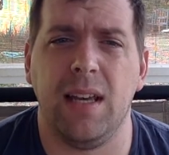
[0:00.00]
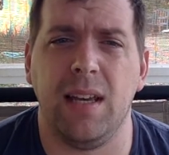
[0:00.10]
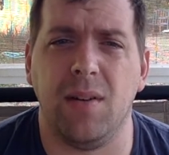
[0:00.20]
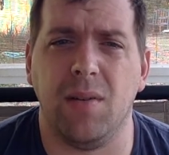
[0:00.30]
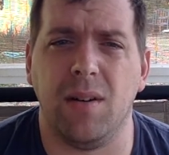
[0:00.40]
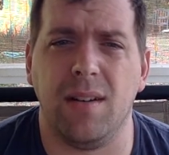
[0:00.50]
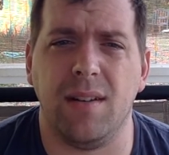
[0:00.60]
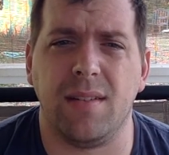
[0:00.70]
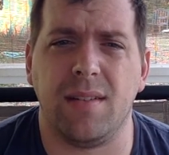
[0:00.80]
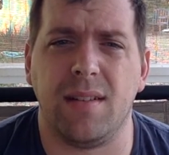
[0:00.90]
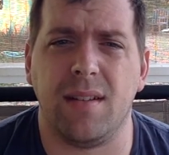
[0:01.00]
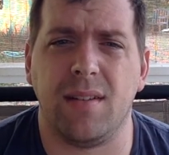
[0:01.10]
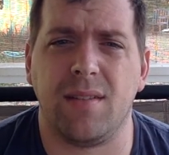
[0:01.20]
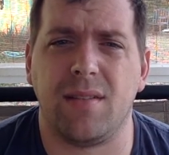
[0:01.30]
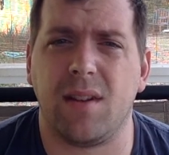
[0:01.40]
it was
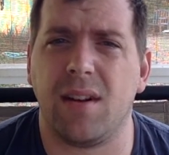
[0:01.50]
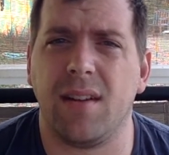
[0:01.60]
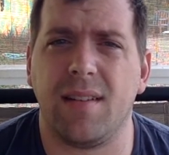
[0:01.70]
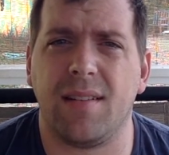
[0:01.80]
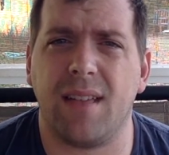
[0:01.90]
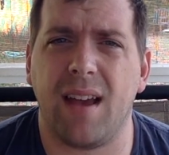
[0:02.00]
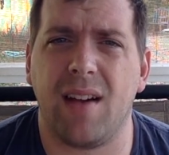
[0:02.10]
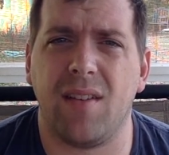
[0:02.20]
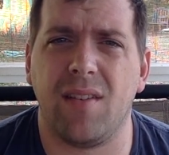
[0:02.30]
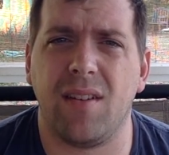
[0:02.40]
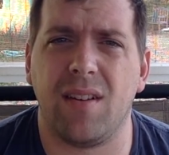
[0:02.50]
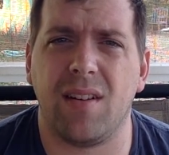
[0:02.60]
starting to sound